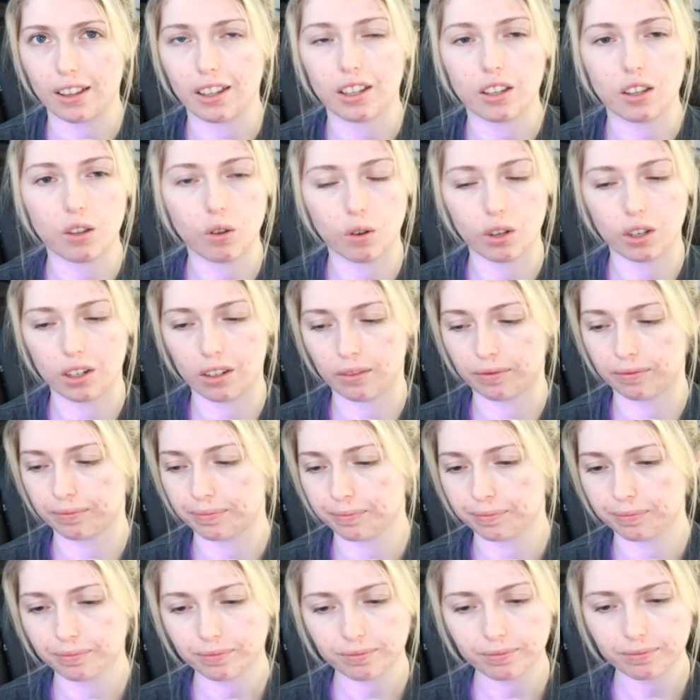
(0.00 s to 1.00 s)
Like, you can
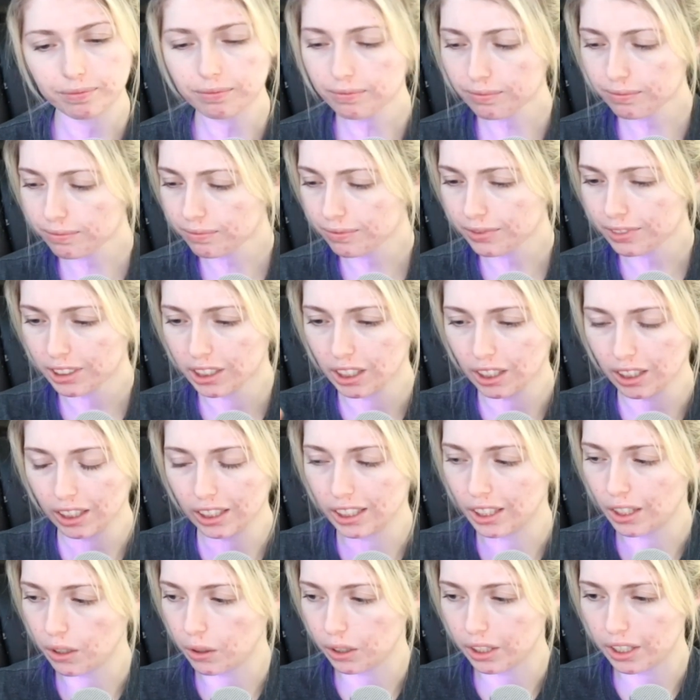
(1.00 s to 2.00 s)

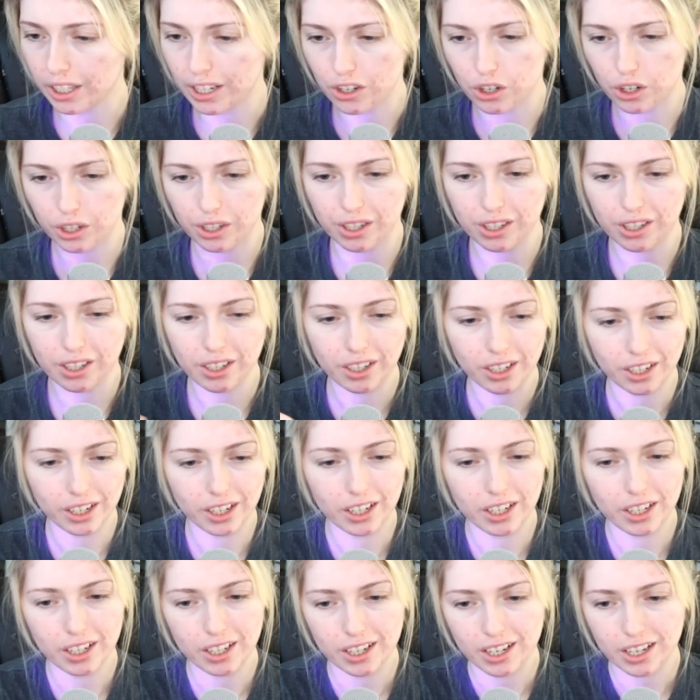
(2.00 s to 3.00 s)
literally just
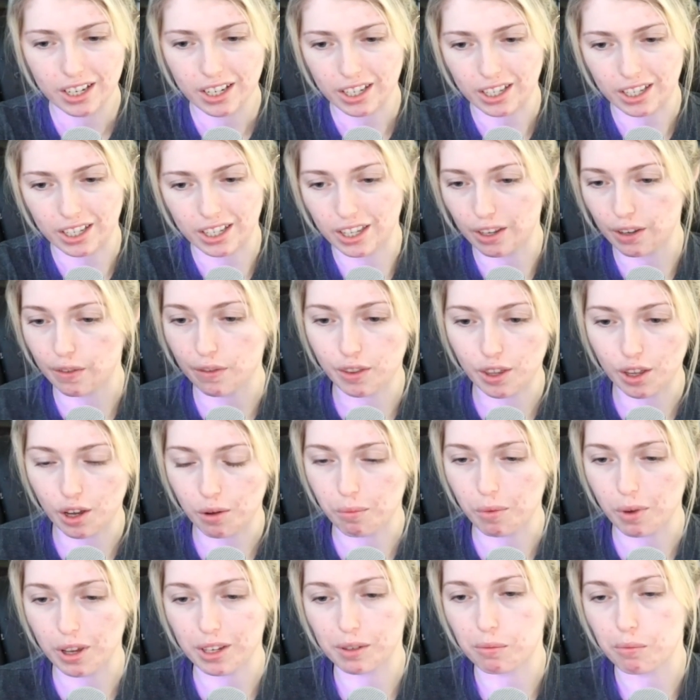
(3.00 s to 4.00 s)
give
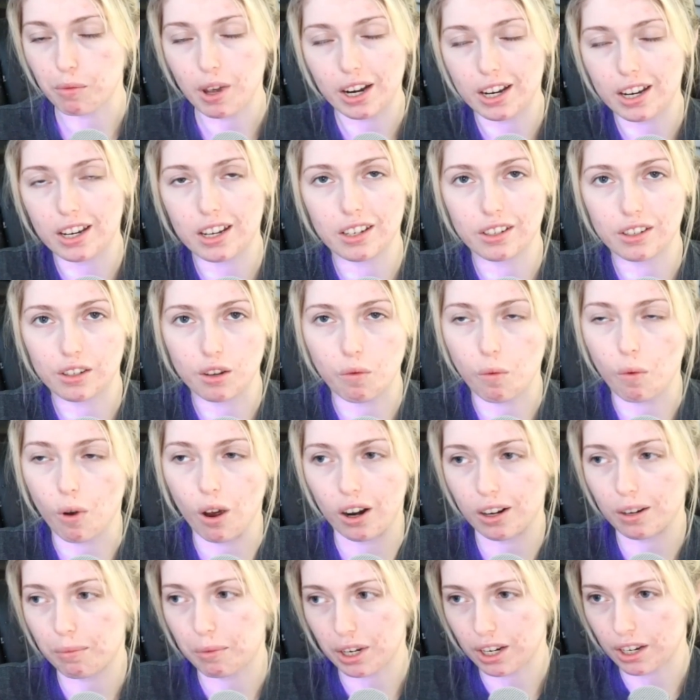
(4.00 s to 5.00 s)
them as many as you
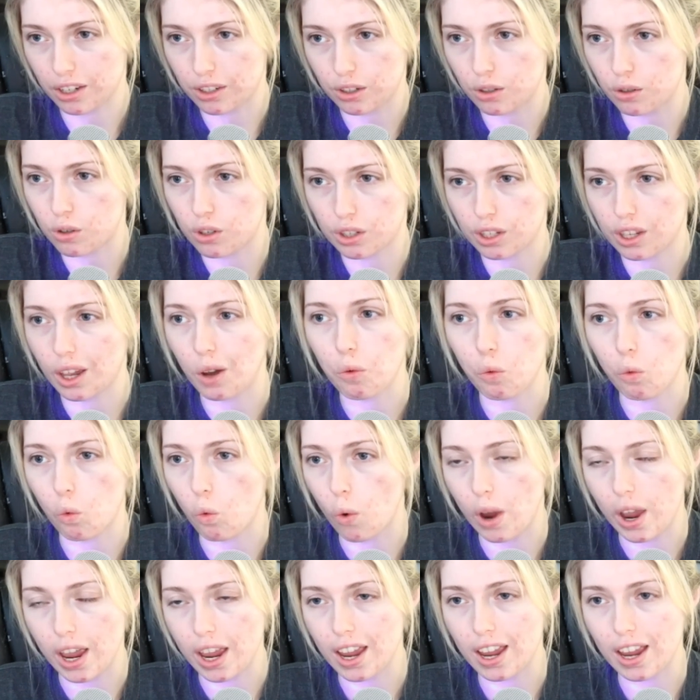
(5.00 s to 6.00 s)
want because you just get
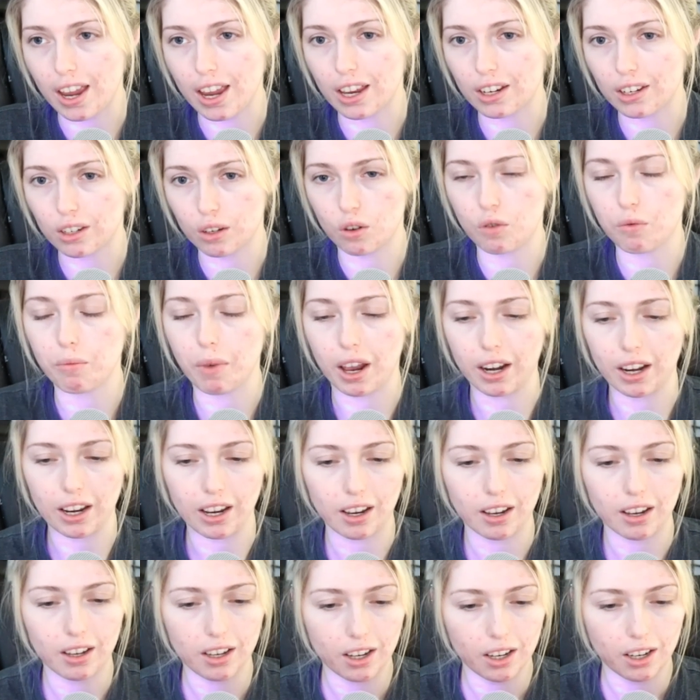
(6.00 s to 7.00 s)
way too
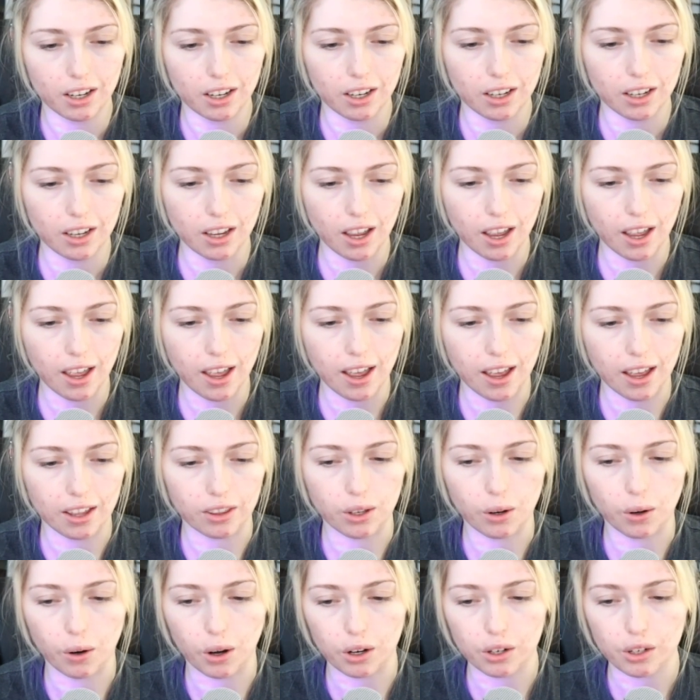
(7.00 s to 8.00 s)
many. And
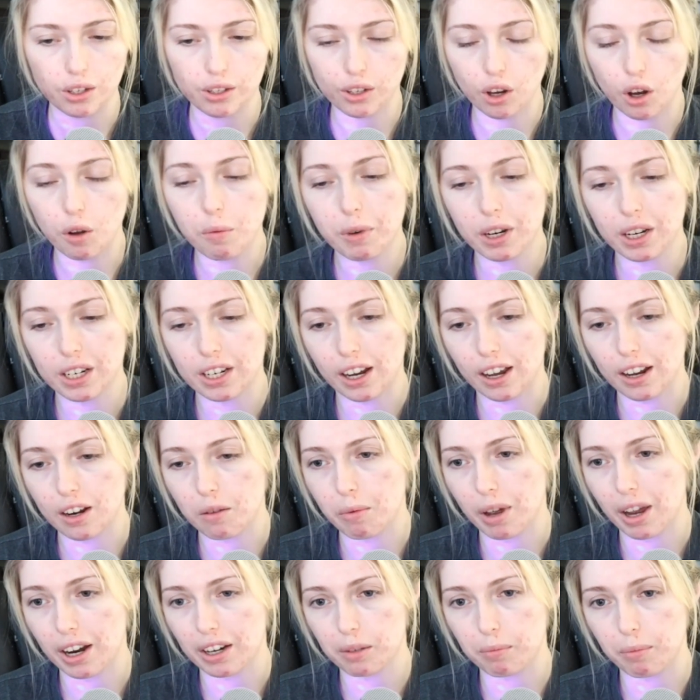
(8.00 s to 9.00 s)
there are so many
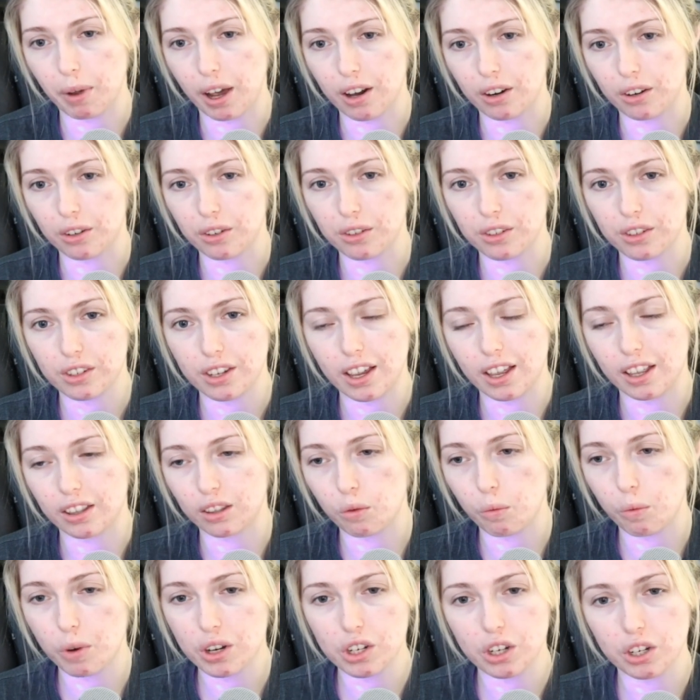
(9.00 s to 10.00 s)
Dynamax battles, and
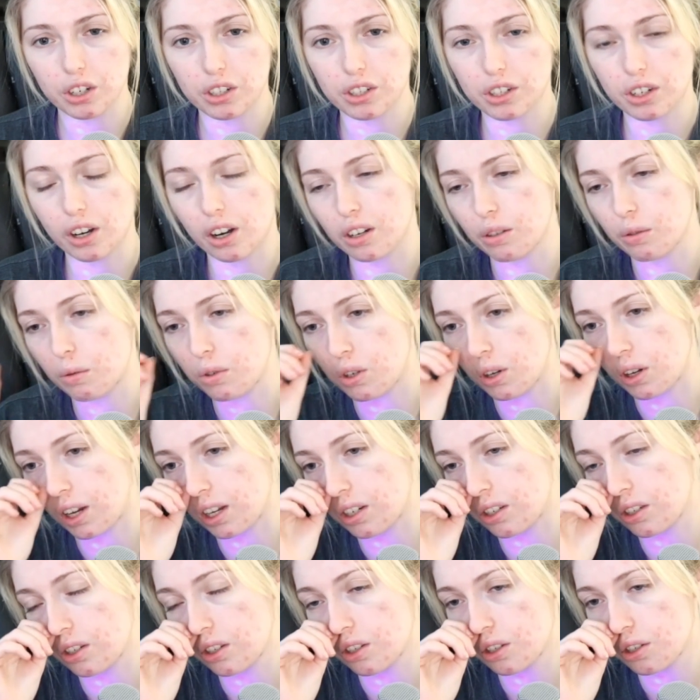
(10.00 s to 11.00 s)
the wishing stars, which you
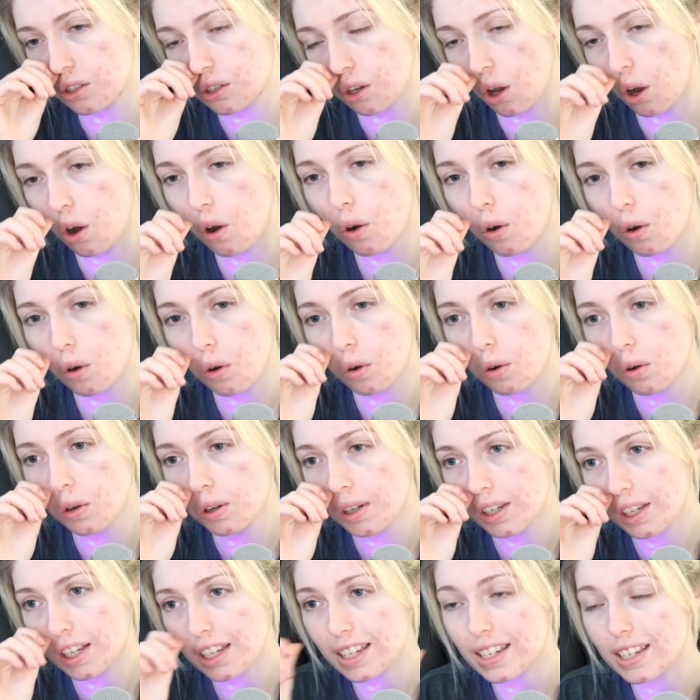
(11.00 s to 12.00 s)
get so
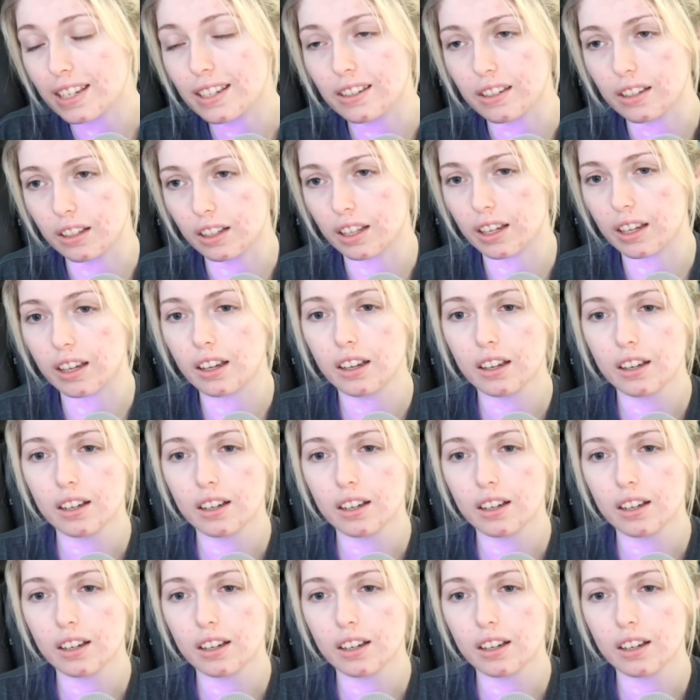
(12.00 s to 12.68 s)
easily.